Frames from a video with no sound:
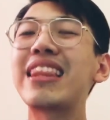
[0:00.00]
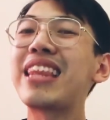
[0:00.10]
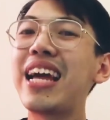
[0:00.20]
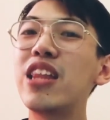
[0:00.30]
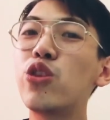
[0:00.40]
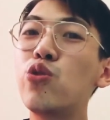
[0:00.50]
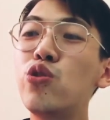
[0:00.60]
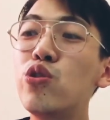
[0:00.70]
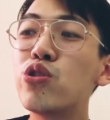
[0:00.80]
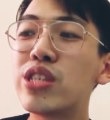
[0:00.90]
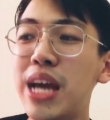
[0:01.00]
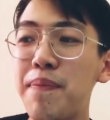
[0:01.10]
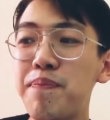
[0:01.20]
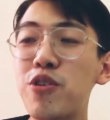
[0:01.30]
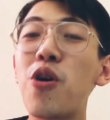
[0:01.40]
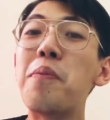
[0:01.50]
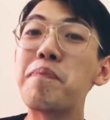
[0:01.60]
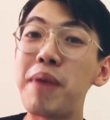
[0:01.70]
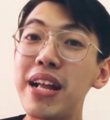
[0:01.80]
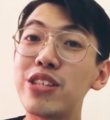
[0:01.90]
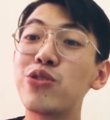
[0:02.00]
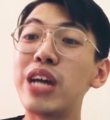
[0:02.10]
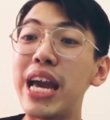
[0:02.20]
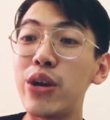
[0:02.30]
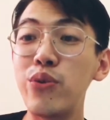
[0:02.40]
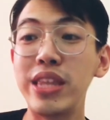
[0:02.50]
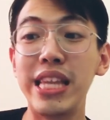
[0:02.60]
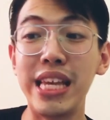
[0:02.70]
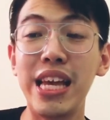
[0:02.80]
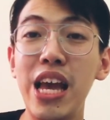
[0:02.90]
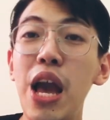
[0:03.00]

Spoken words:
tend to use debt compared to the equity